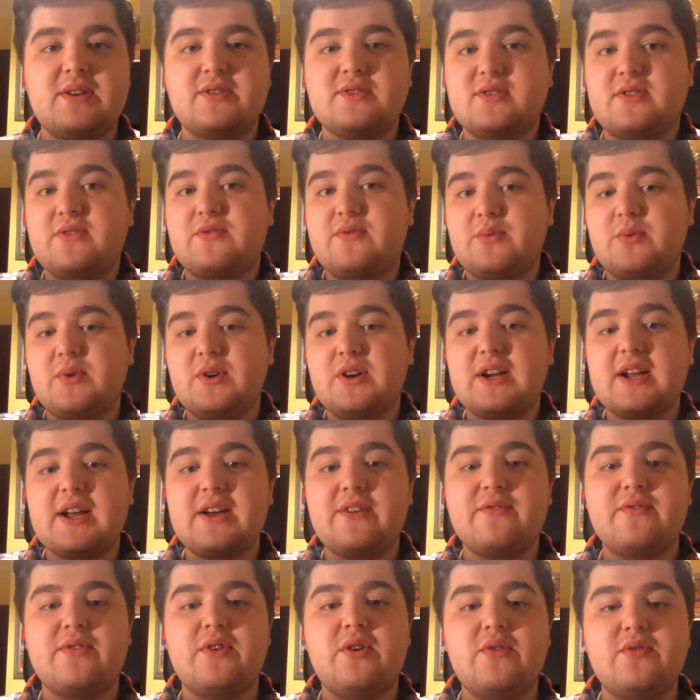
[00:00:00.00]
So if you want to get
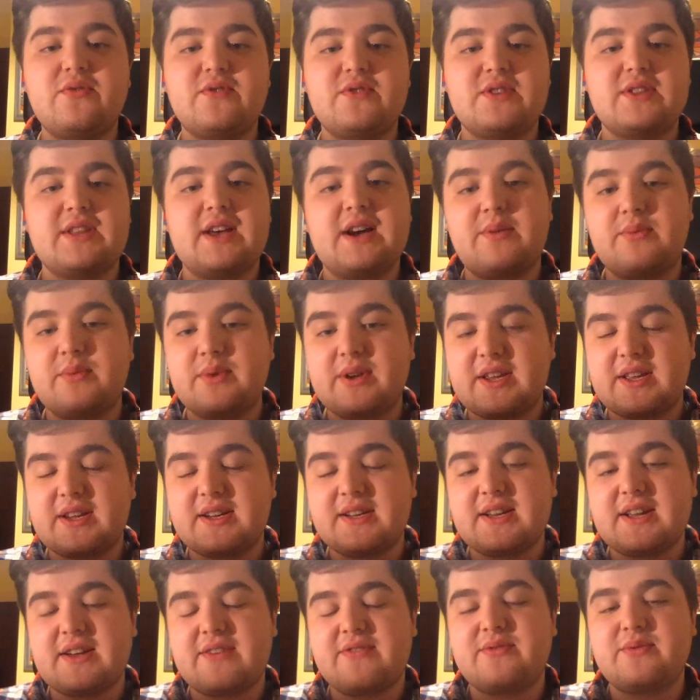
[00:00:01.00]
involved in that, we can
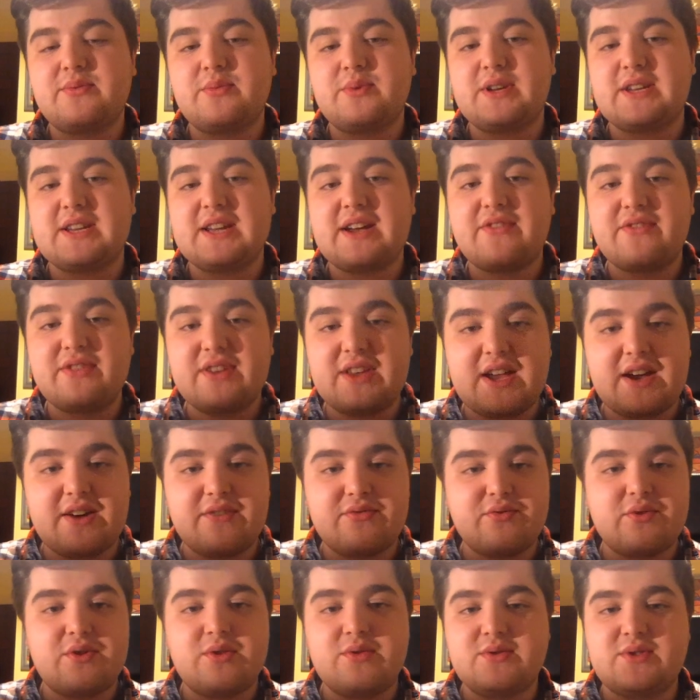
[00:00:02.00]
def- we definitely
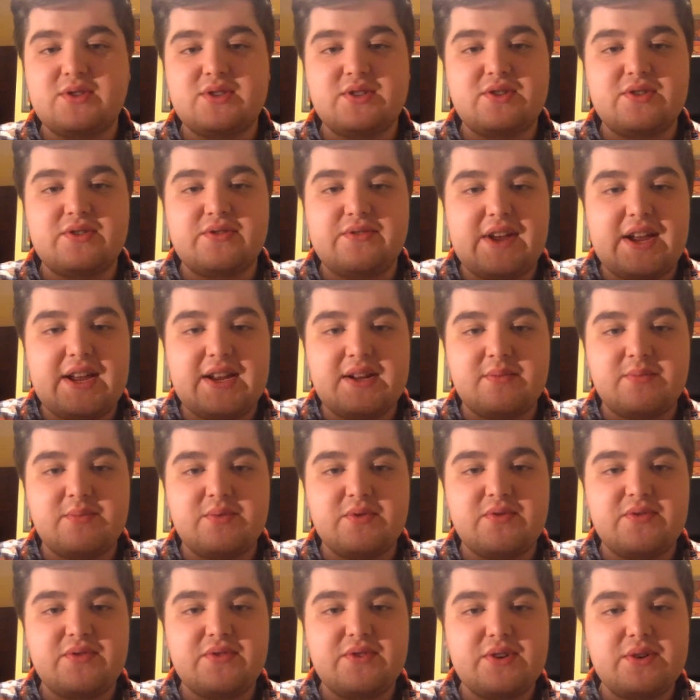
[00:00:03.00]
have roles that are
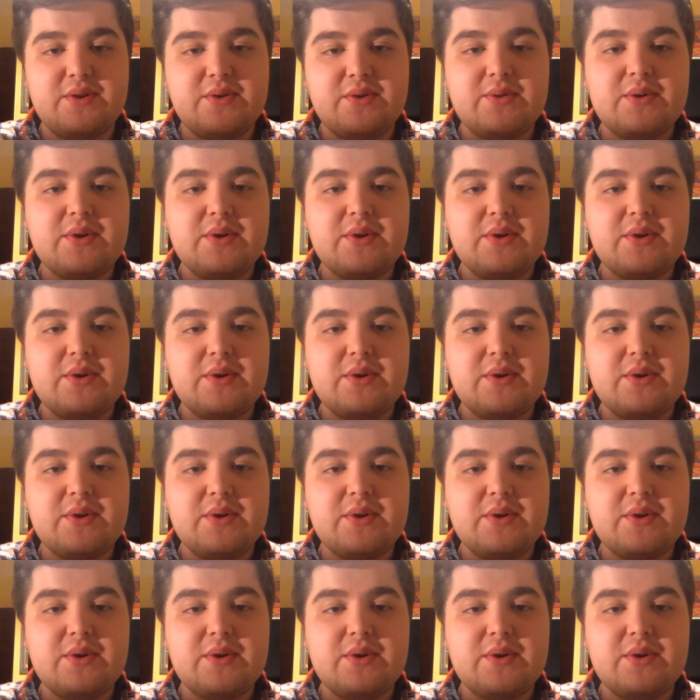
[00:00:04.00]
available for you.